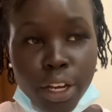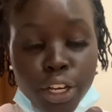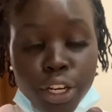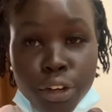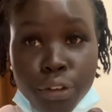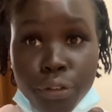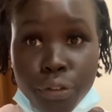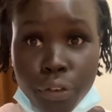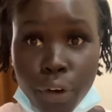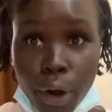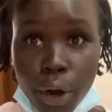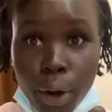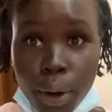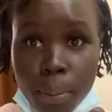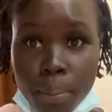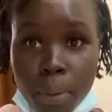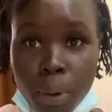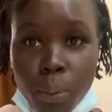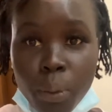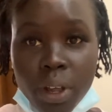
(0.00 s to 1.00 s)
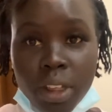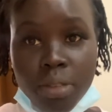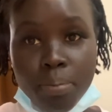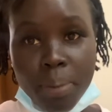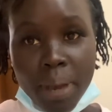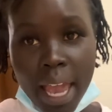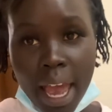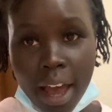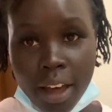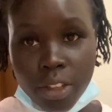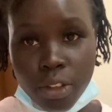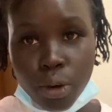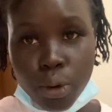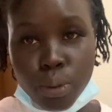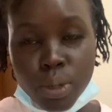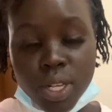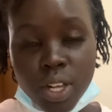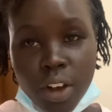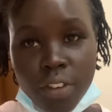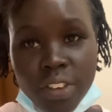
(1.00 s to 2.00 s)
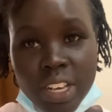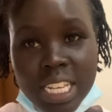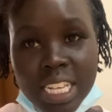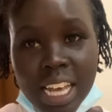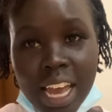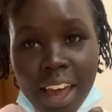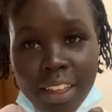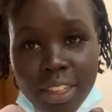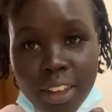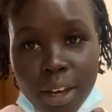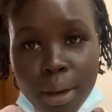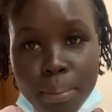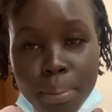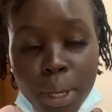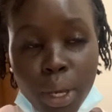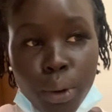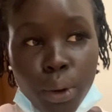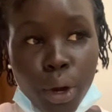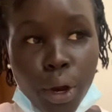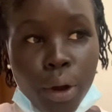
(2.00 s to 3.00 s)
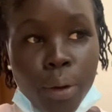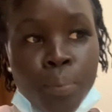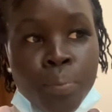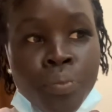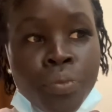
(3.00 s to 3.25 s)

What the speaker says: confirm with PF, who was obviously at the computer,